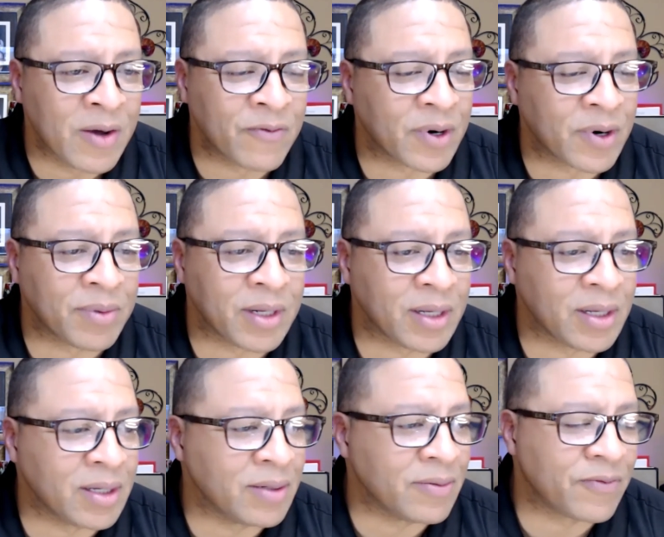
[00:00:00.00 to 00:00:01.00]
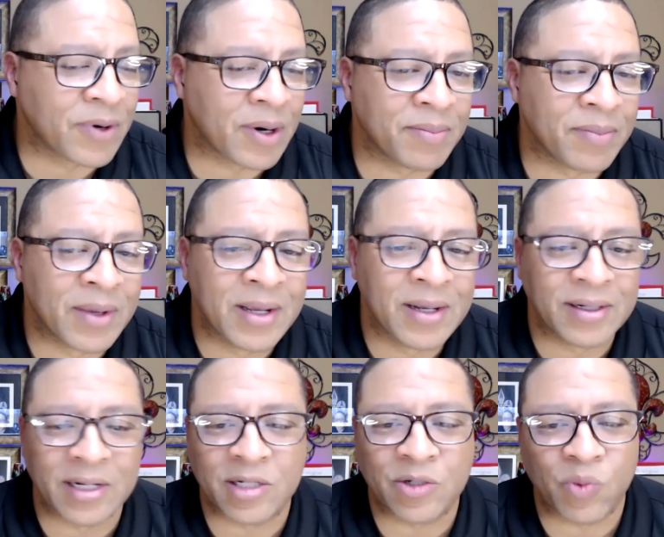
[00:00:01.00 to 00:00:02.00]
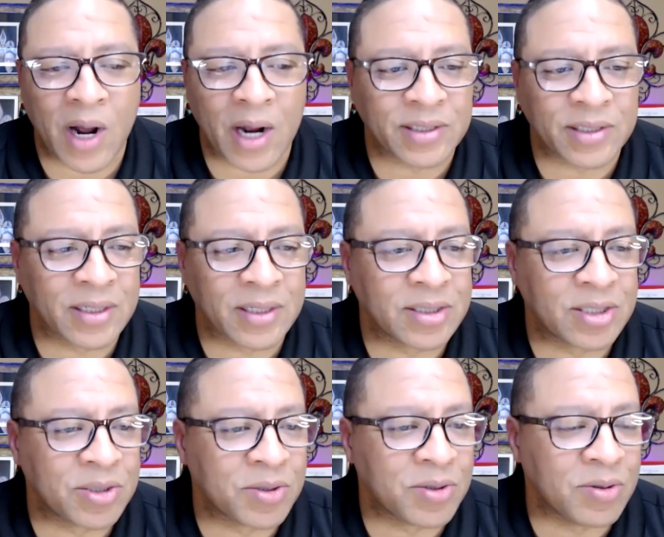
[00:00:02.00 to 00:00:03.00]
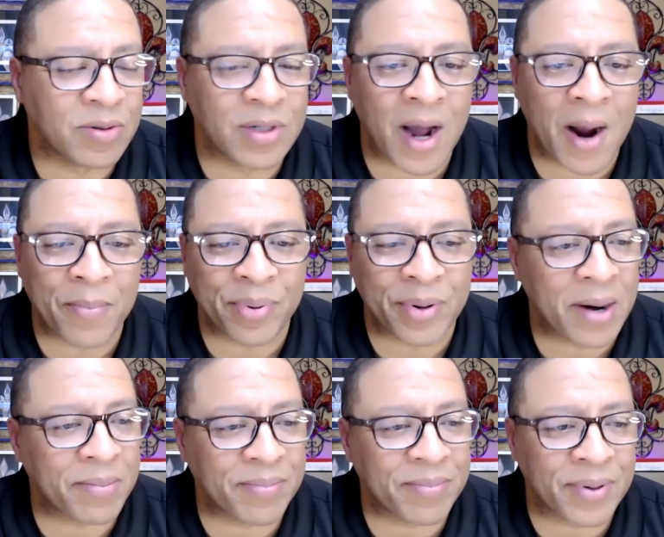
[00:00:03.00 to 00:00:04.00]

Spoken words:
from dishwashing to prep